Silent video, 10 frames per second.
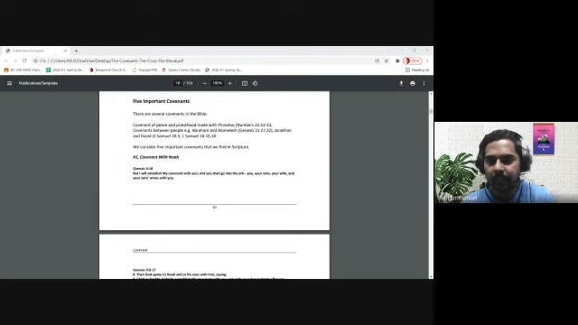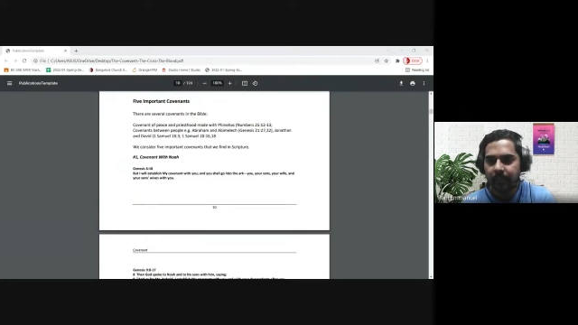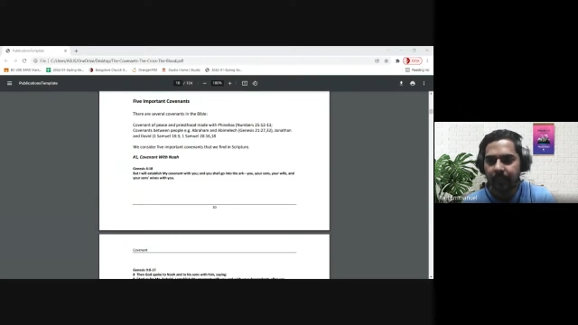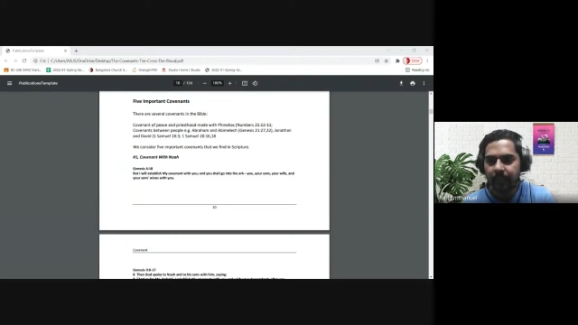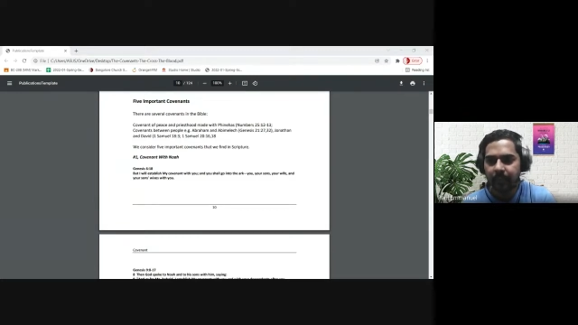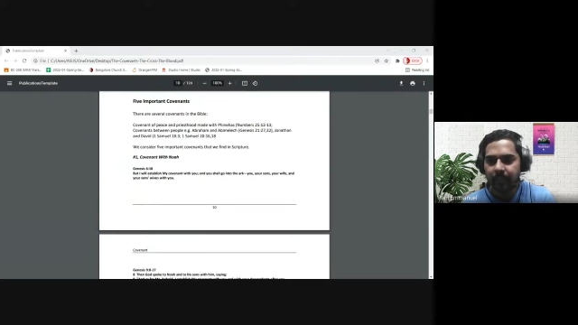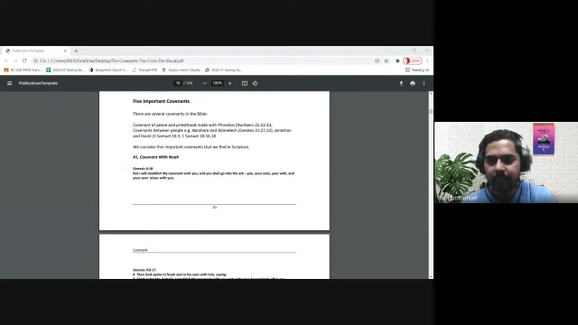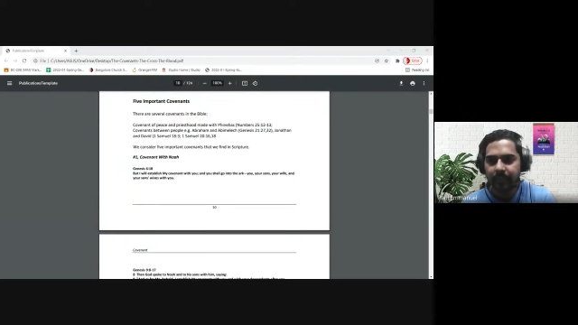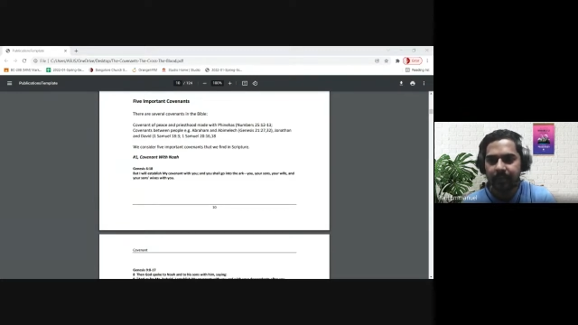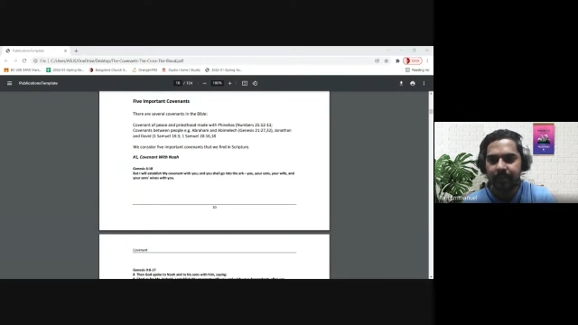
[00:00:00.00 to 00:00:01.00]

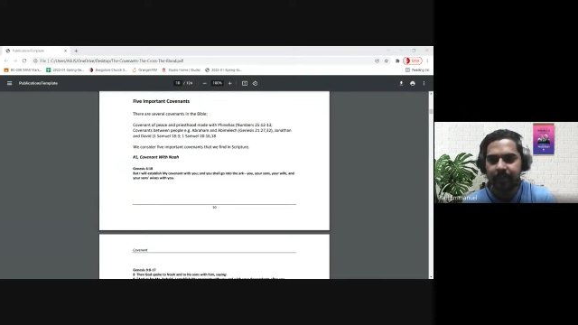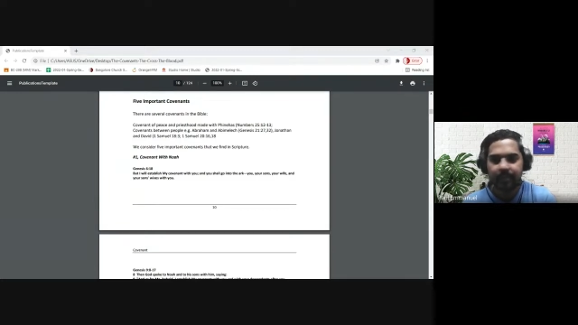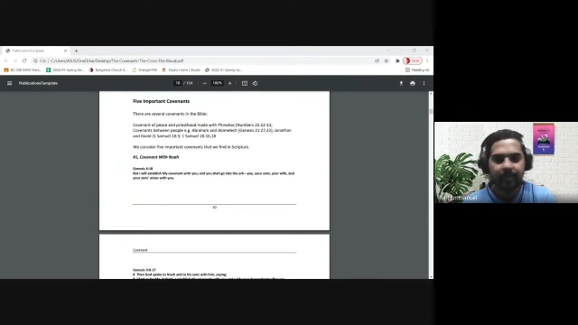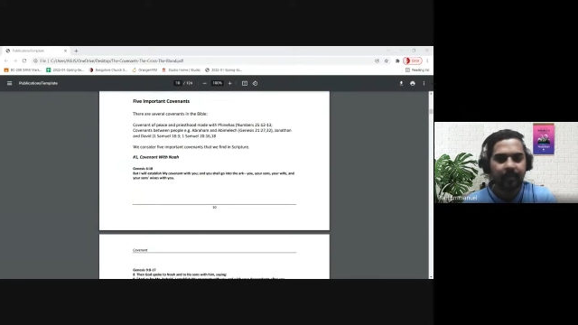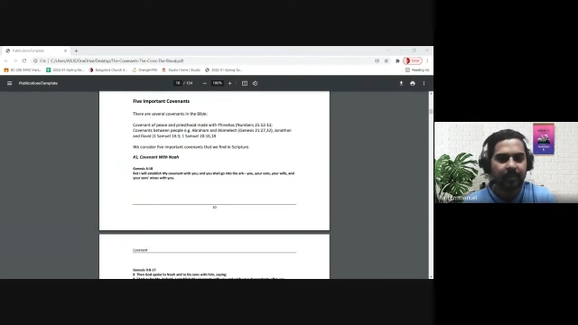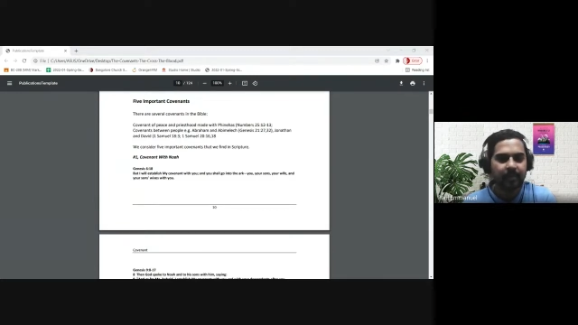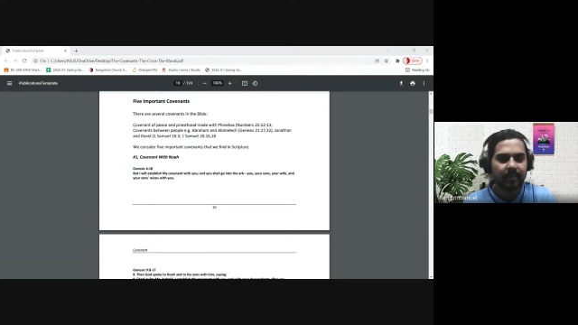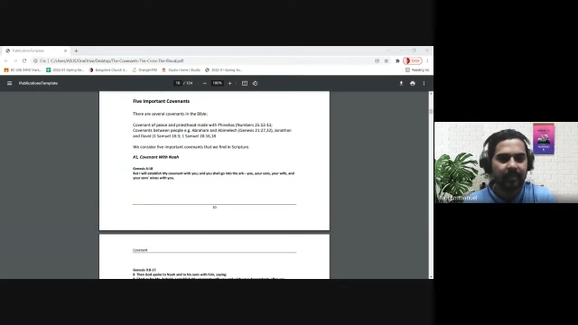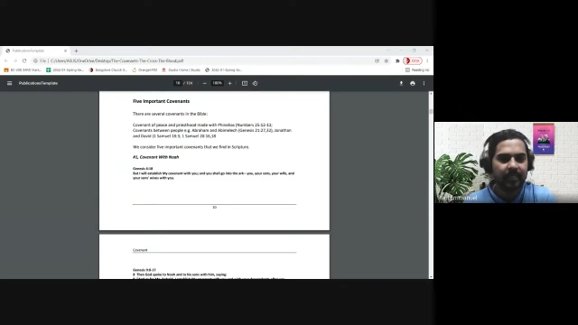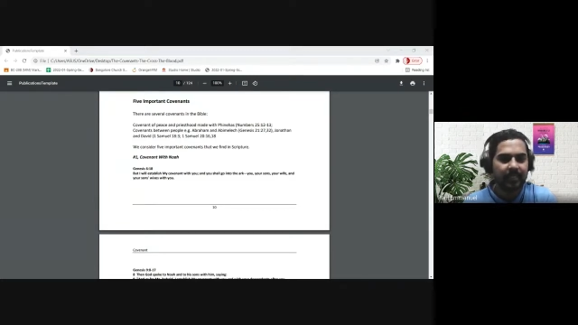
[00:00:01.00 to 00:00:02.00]

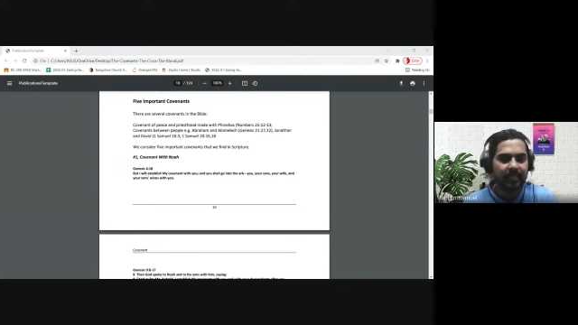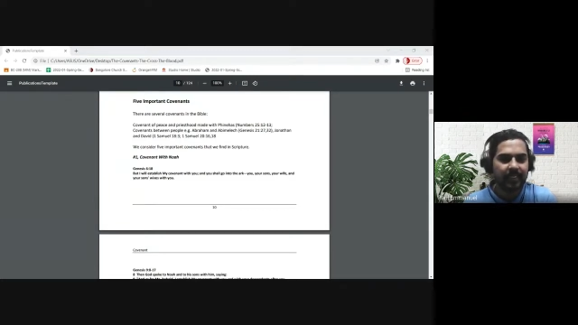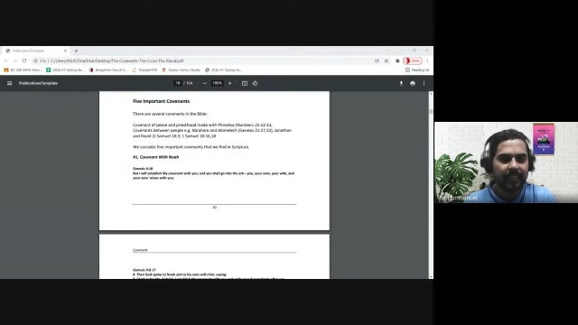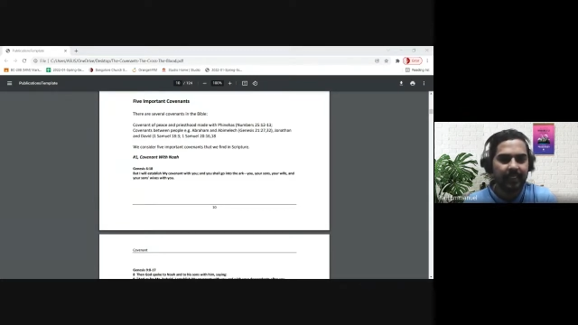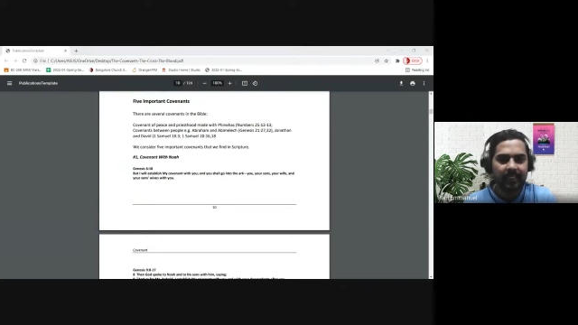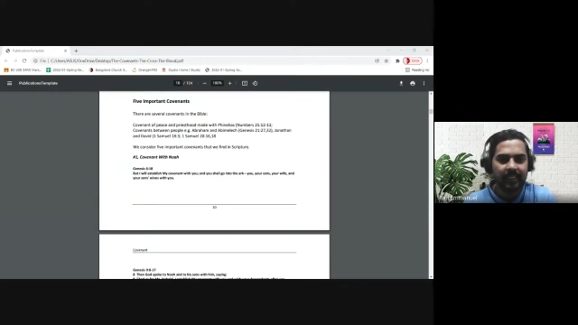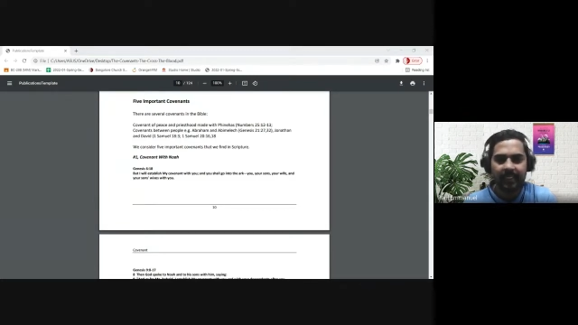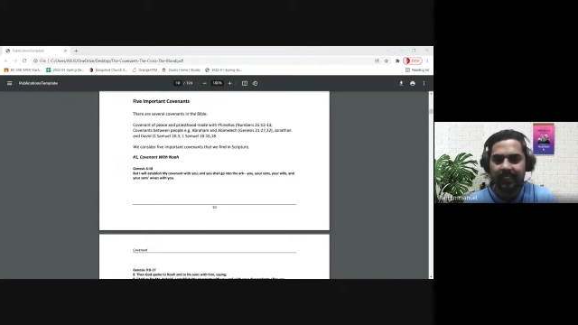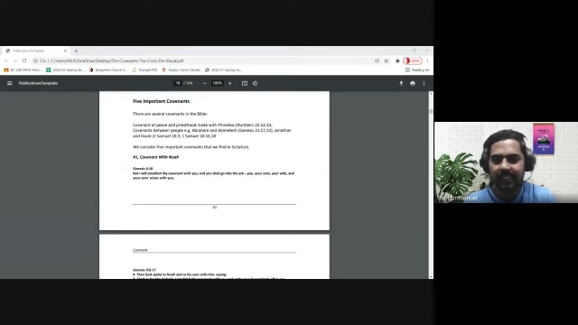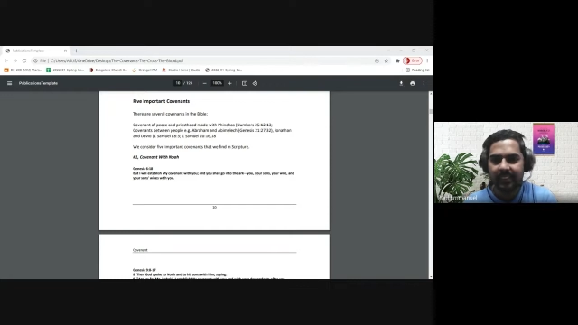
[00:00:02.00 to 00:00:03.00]

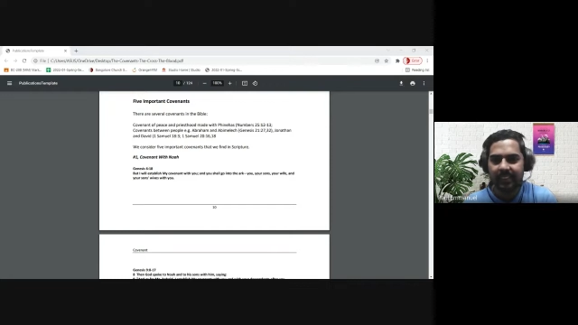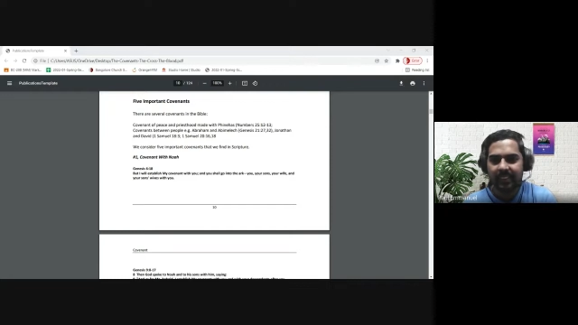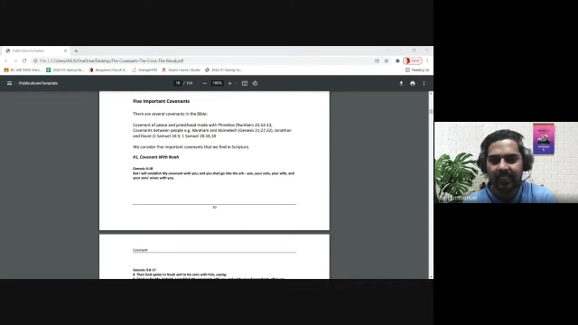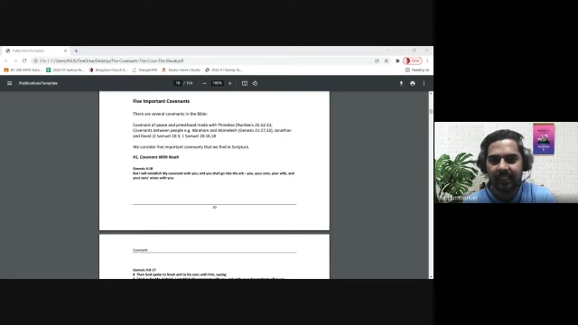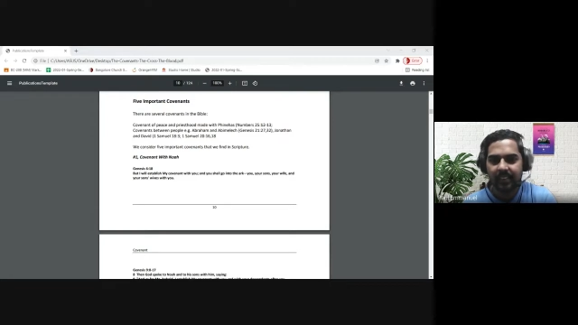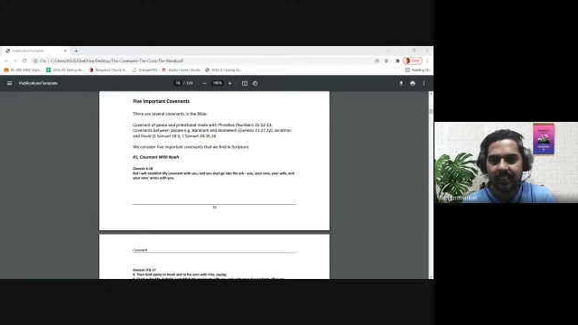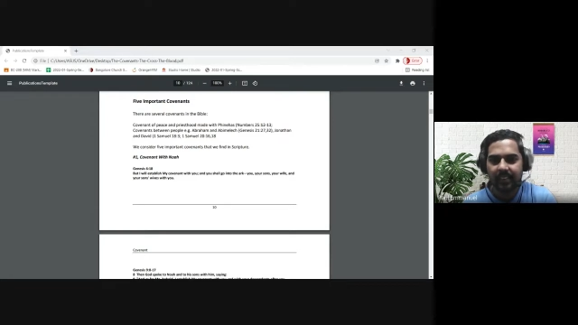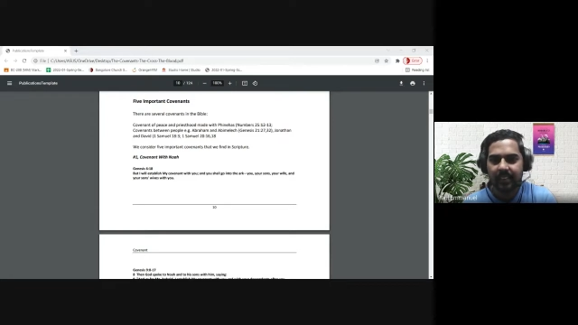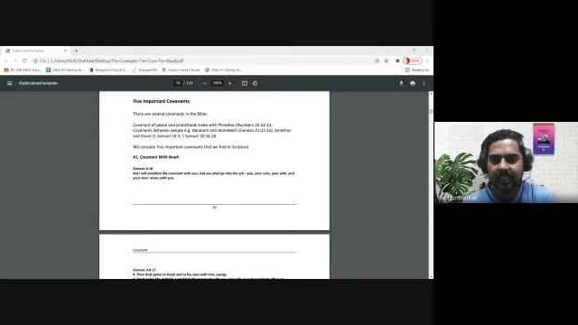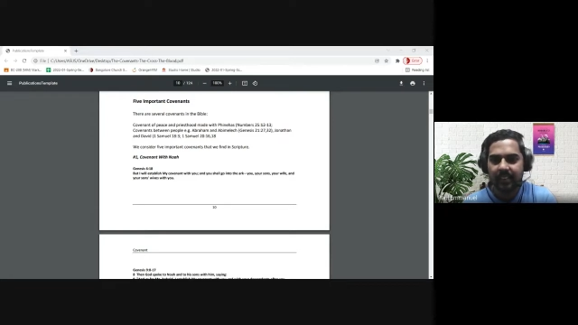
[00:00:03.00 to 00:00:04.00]

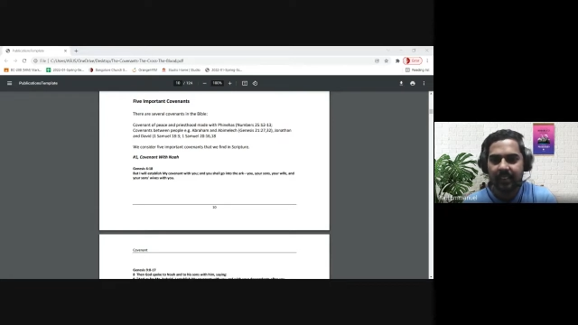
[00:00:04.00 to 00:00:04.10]
No one is speaking in this clip.